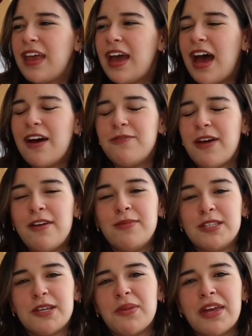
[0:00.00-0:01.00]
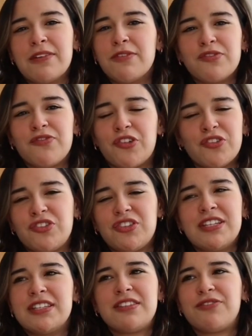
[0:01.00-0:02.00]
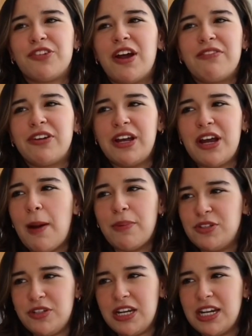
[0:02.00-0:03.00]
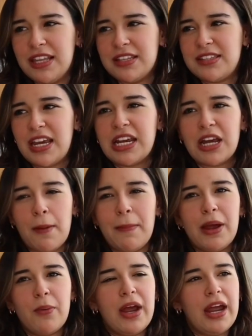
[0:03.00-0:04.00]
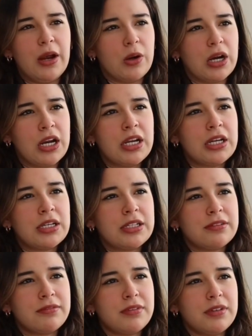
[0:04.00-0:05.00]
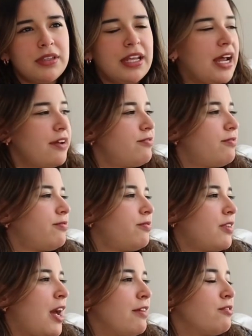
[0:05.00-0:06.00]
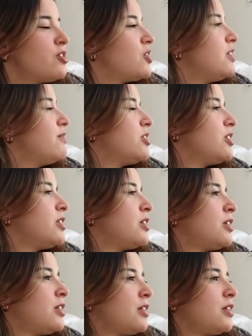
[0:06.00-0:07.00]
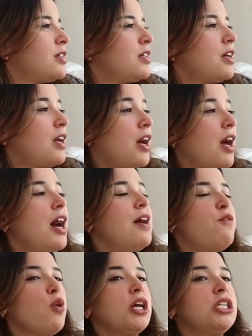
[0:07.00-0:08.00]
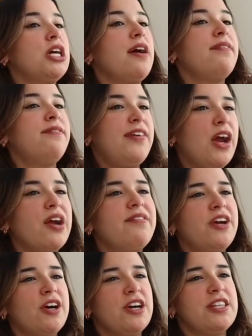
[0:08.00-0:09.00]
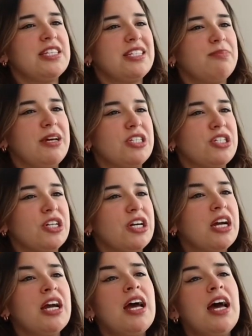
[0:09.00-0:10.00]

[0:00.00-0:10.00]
I've, I've been so thankful for since for every opportunity that's like come my way or that I've I've received. I've worked very, very hard this semester.